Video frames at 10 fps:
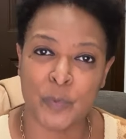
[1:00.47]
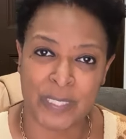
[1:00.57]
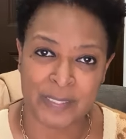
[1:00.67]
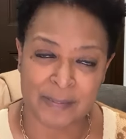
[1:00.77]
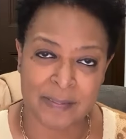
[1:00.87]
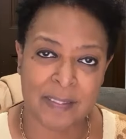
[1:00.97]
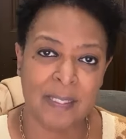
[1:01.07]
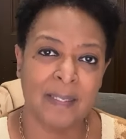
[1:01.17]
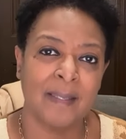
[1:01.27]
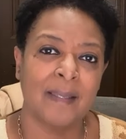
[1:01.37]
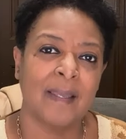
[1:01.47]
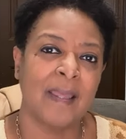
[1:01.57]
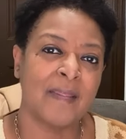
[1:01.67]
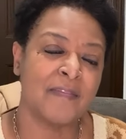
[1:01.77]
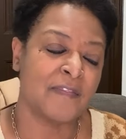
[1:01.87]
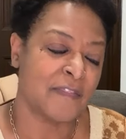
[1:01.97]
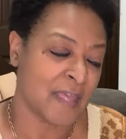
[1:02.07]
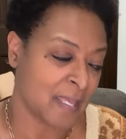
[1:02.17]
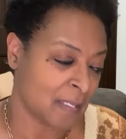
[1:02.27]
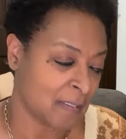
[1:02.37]
weeks. And
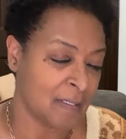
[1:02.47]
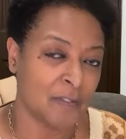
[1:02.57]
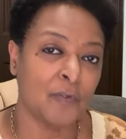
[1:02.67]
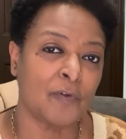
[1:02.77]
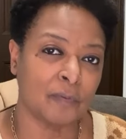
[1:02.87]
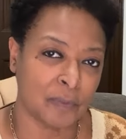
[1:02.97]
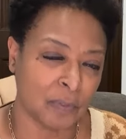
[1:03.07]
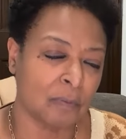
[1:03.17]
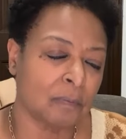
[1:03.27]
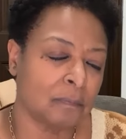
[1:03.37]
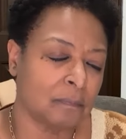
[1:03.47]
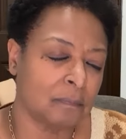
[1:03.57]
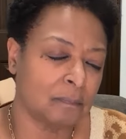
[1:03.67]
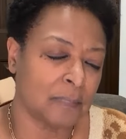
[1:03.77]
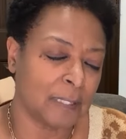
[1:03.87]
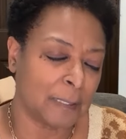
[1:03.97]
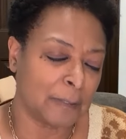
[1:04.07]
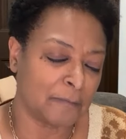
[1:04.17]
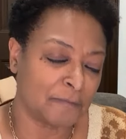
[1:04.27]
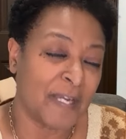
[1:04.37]
then you'll
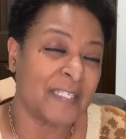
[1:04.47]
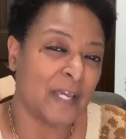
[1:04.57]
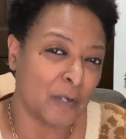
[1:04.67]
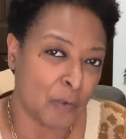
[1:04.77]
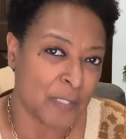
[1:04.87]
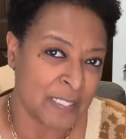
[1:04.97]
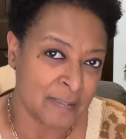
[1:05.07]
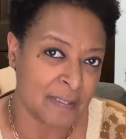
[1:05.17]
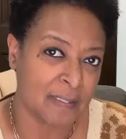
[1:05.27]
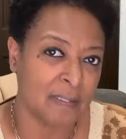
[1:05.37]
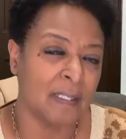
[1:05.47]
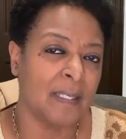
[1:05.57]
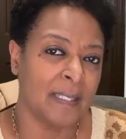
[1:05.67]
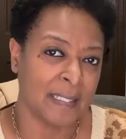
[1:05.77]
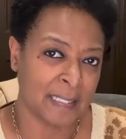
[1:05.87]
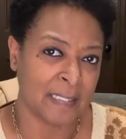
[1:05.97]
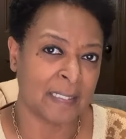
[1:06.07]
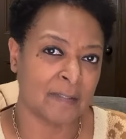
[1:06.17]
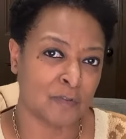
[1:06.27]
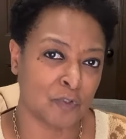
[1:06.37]
find out how easy it
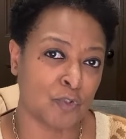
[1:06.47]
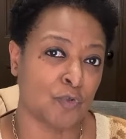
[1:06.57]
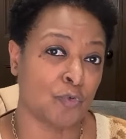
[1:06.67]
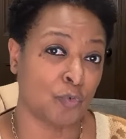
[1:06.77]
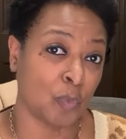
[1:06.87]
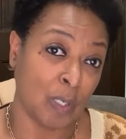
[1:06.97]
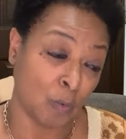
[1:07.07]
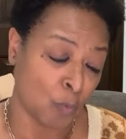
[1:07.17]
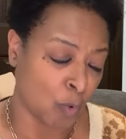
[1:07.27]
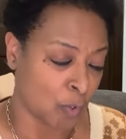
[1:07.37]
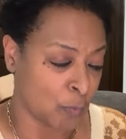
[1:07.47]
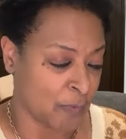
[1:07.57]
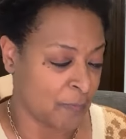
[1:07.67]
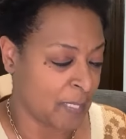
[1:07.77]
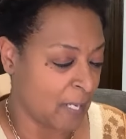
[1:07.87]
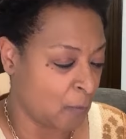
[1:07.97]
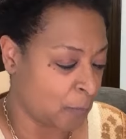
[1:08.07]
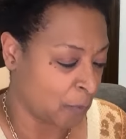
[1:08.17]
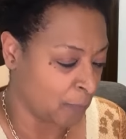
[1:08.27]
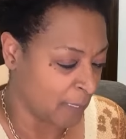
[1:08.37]
is to work with Piano
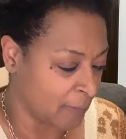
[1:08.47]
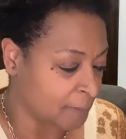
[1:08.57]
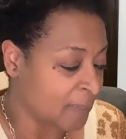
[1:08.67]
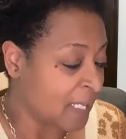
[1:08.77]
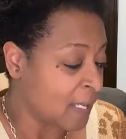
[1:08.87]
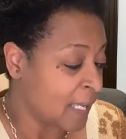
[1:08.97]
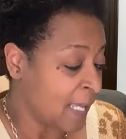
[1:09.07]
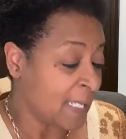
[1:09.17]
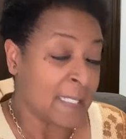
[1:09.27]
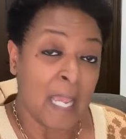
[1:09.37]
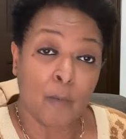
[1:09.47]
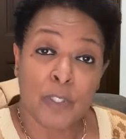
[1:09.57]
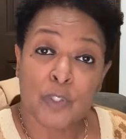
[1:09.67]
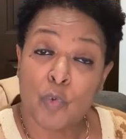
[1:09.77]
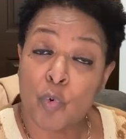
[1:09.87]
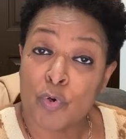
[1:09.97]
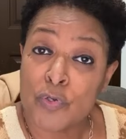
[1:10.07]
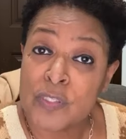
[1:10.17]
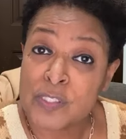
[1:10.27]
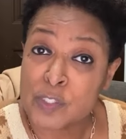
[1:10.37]
Pyramid. Now, when you
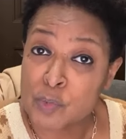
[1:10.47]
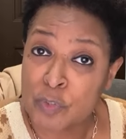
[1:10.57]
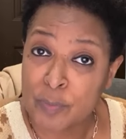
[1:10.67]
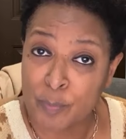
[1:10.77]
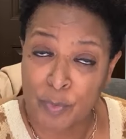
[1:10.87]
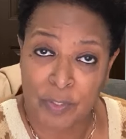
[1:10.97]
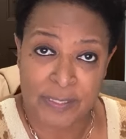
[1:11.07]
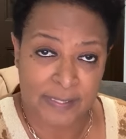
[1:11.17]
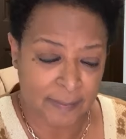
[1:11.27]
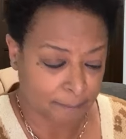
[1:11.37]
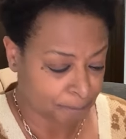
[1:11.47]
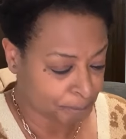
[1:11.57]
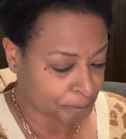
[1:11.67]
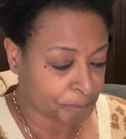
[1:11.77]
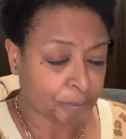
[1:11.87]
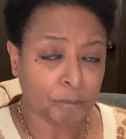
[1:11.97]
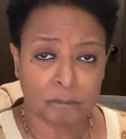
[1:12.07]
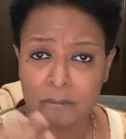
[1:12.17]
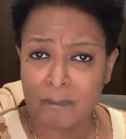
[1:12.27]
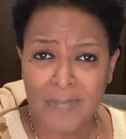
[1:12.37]
order the student books,
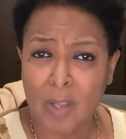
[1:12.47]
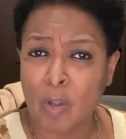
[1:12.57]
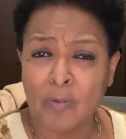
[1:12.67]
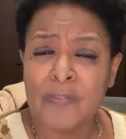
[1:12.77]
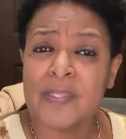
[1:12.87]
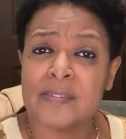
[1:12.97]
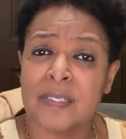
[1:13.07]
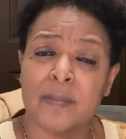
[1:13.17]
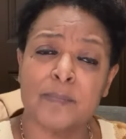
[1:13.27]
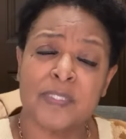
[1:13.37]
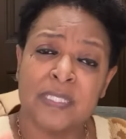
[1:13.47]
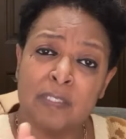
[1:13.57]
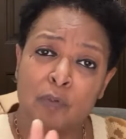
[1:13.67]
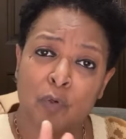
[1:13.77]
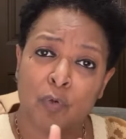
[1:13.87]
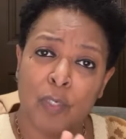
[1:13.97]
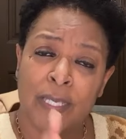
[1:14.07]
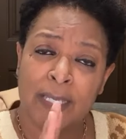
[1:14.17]
all of this comes either